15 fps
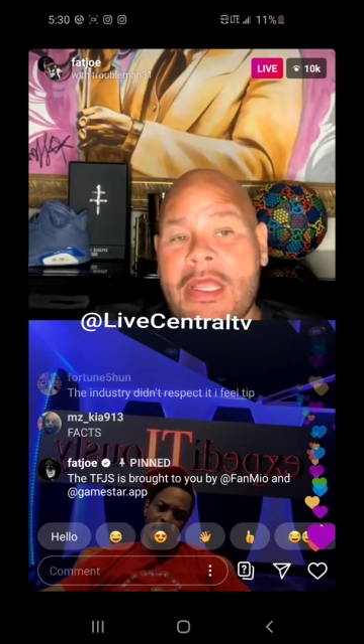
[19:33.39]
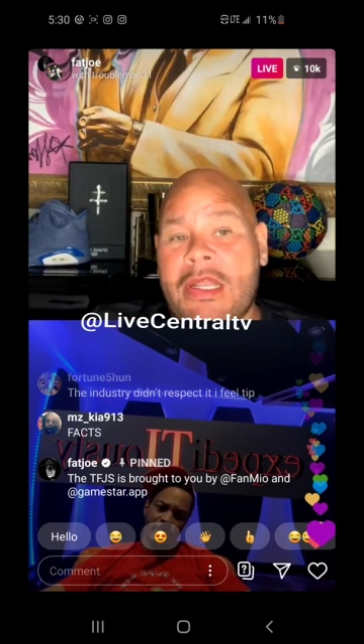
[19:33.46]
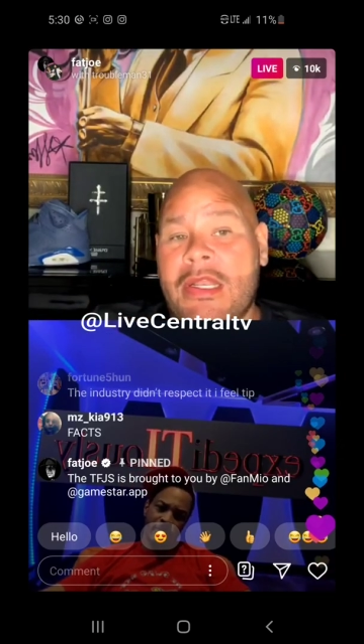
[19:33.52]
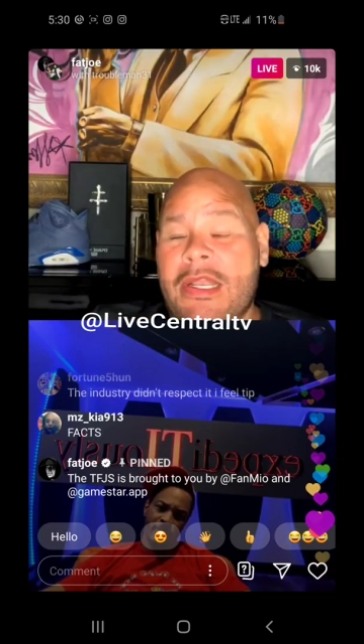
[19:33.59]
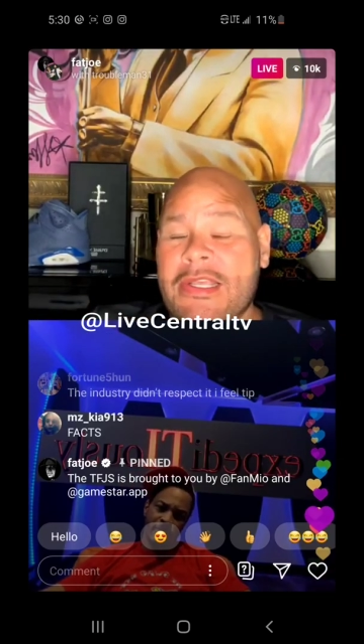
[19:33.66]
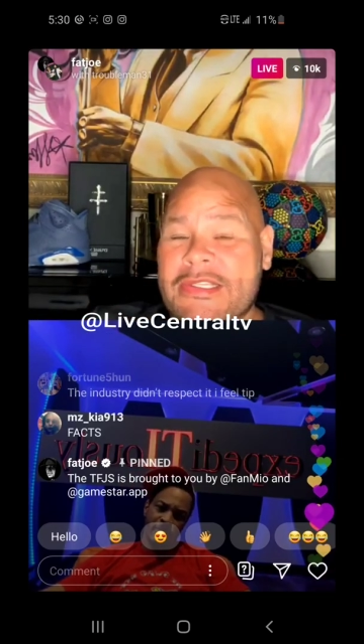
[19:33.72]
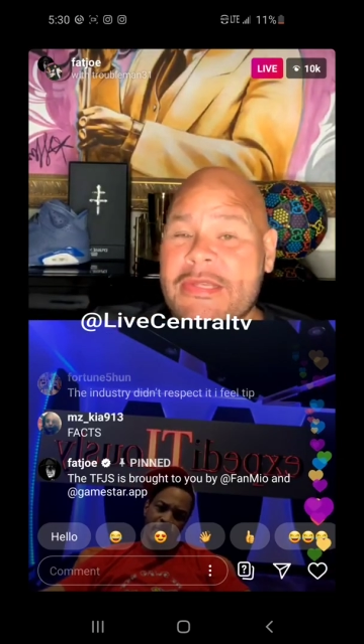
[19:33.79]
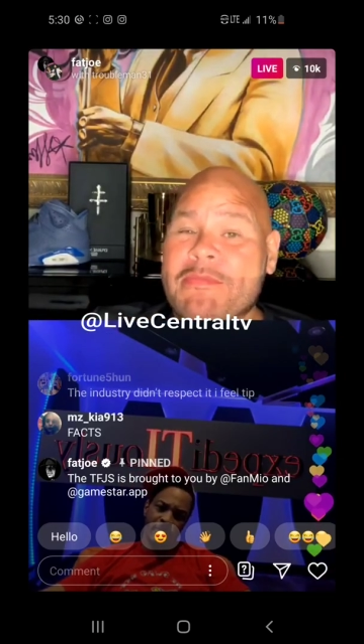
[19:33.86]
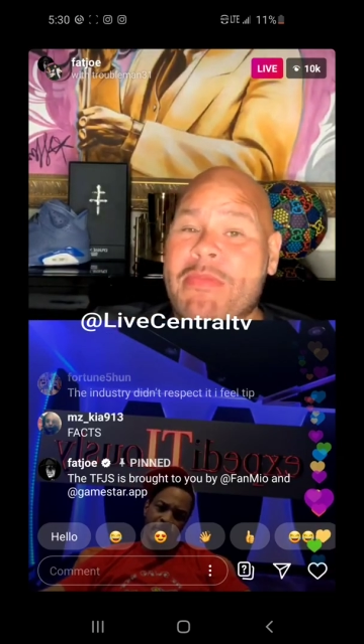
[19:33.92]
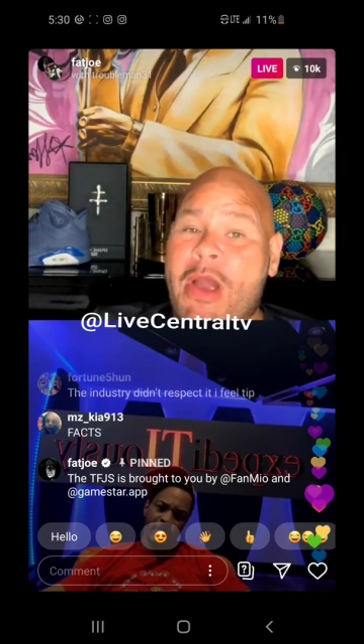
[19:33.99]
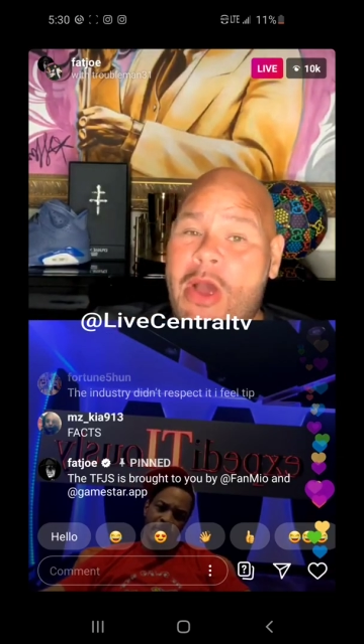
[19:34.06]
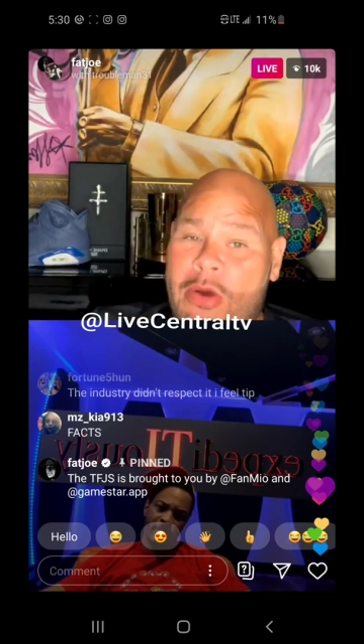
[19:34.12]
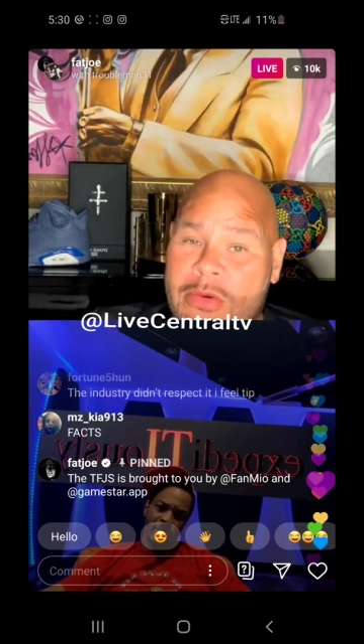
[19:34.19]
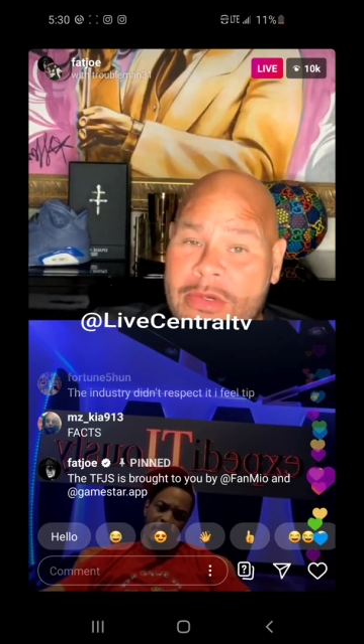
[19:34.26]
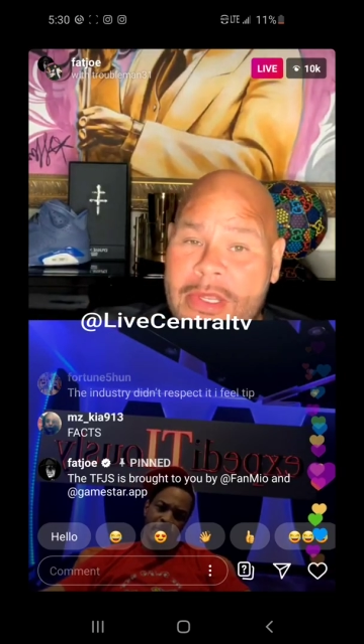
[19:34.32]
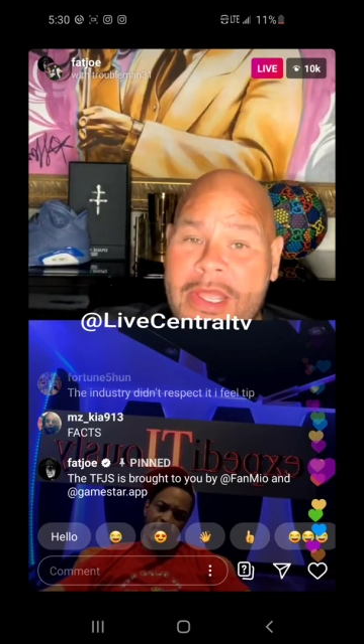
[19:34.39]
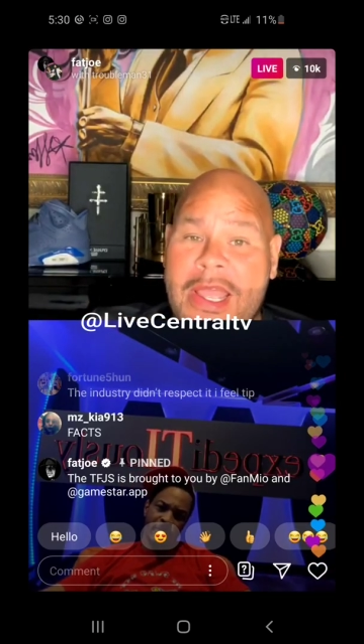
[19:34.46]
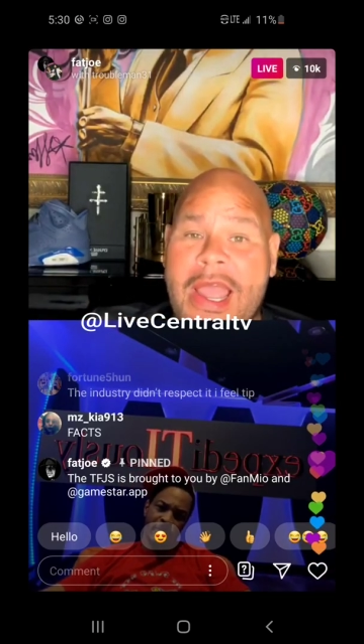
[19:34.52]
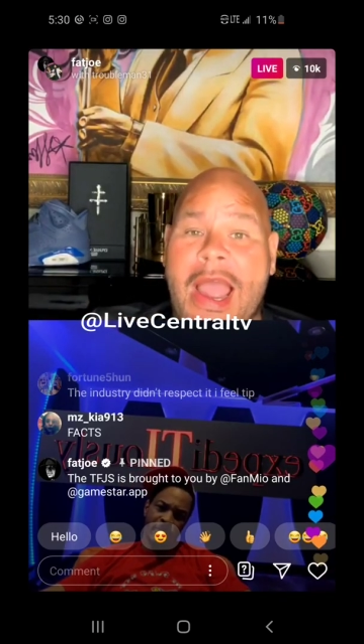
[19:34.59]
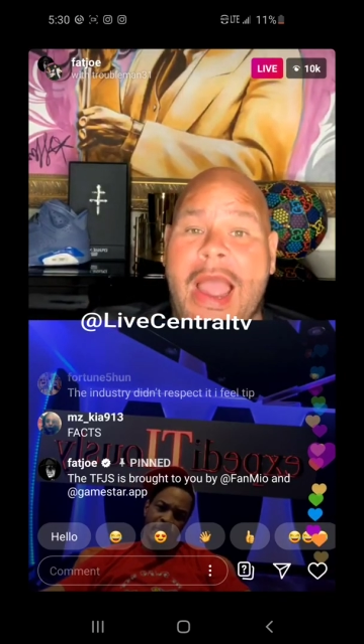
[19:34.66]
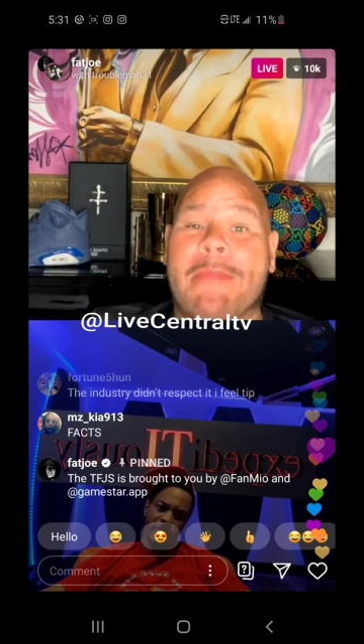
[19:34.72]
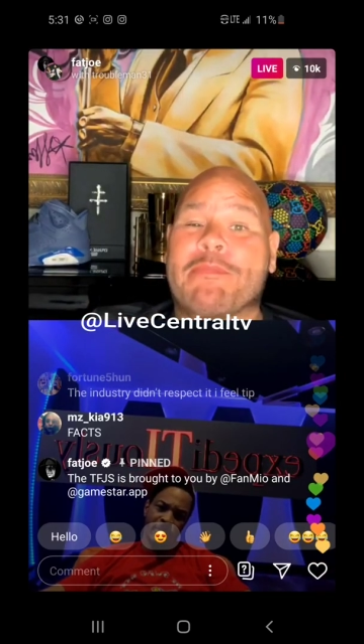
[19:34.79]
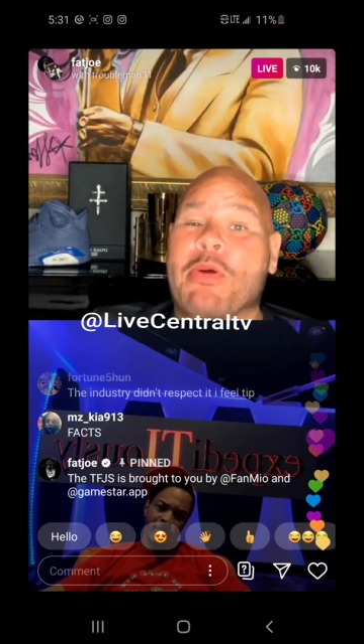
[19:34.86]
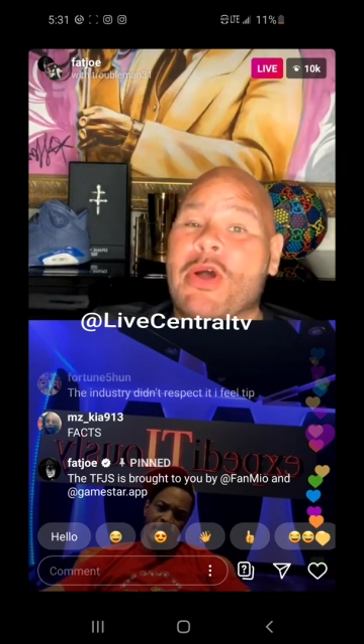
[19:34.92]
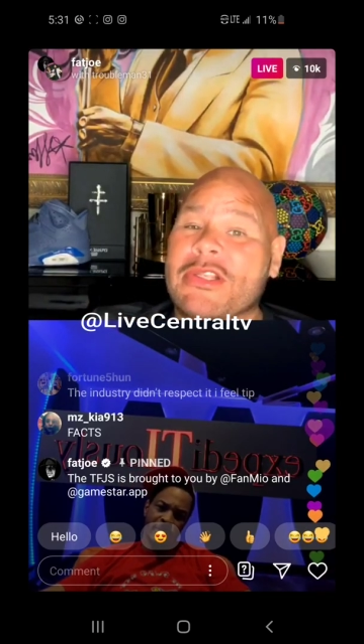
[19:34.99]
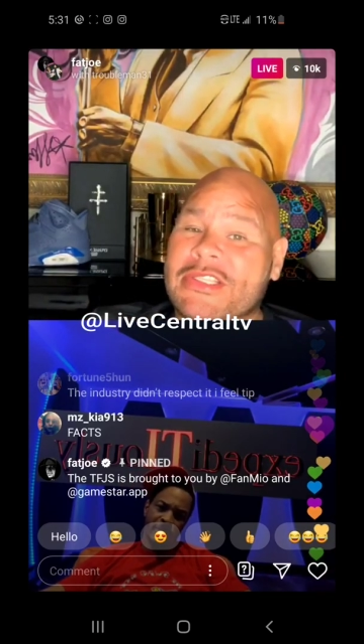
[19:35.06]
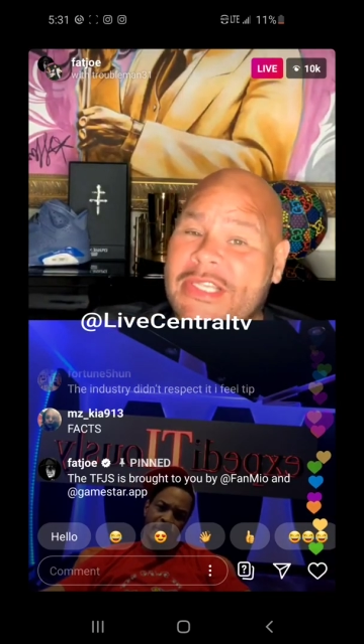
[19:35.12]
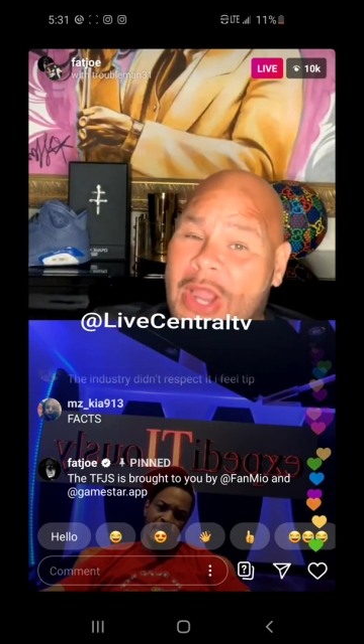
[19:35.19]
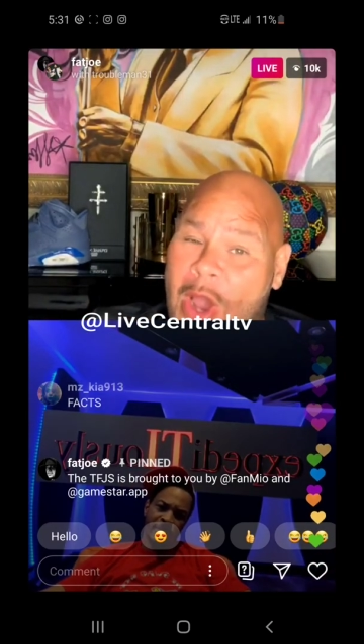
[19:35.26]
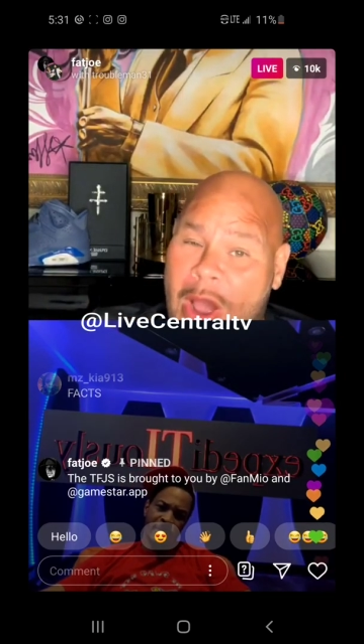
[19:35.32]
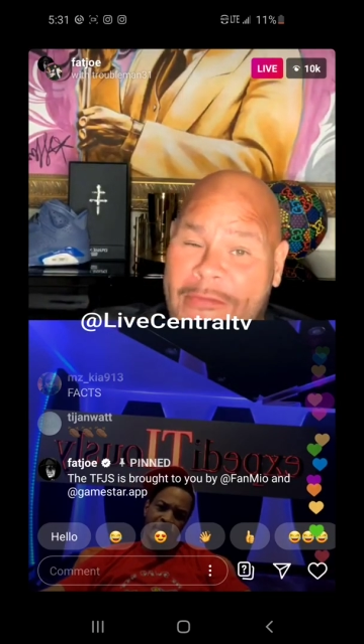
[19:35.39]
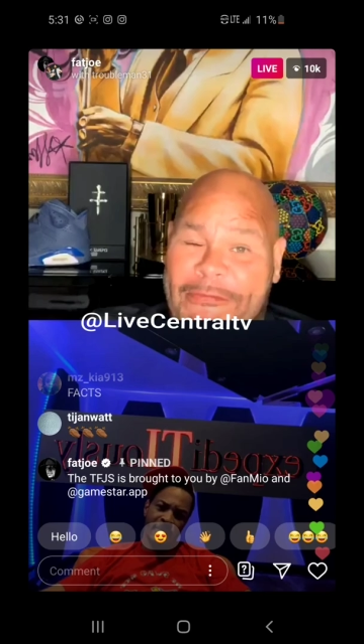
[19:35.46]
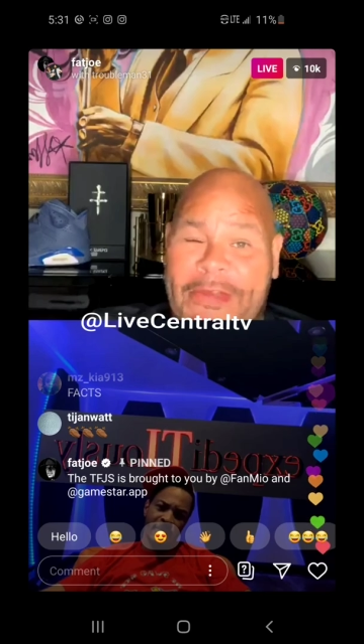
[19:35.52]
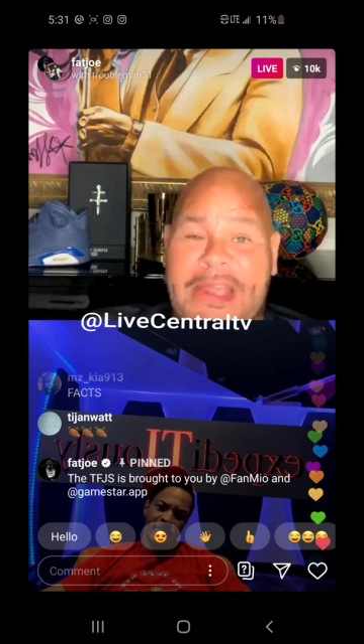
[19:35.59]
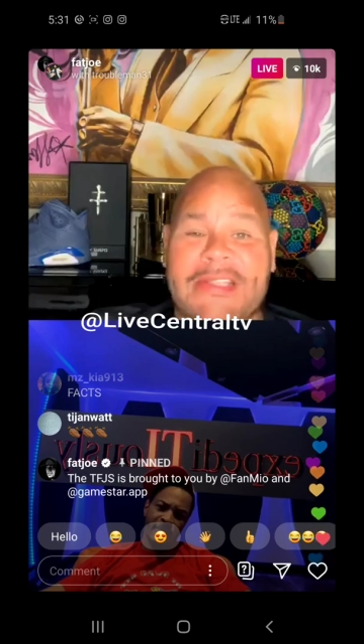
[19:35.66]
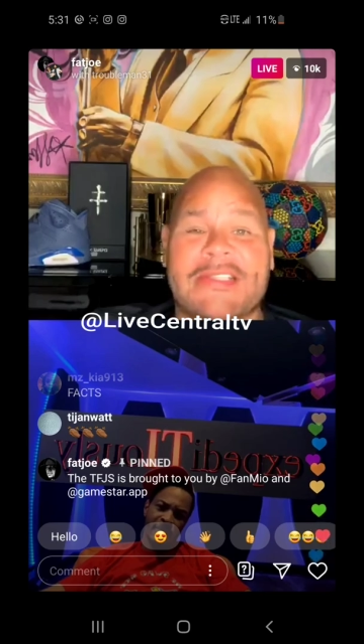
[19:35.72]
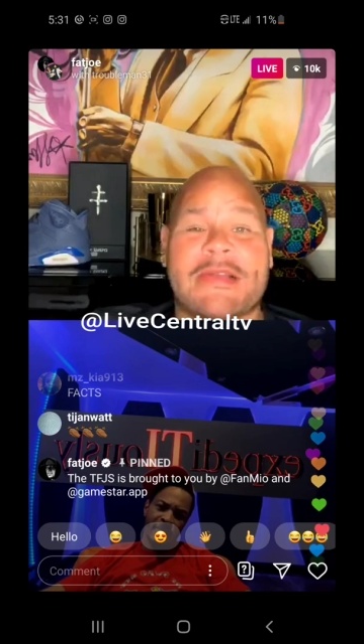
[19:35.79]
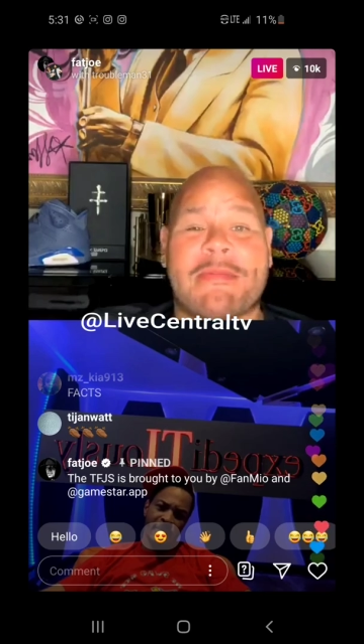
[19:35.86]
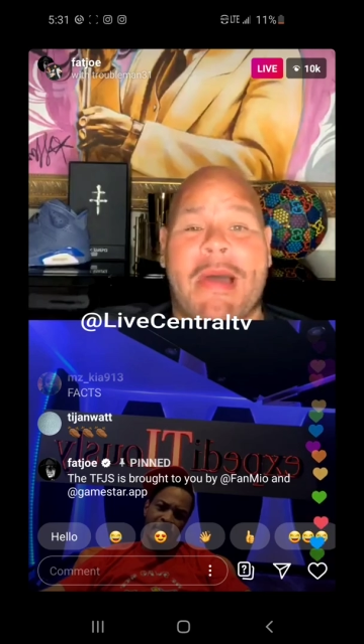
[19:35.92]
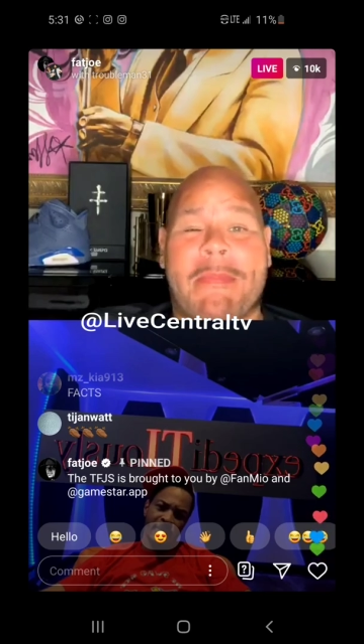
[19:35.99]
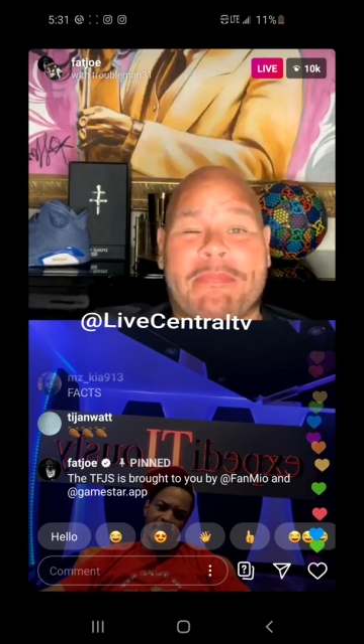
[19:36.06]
Listen, bro. I brought Scarface to my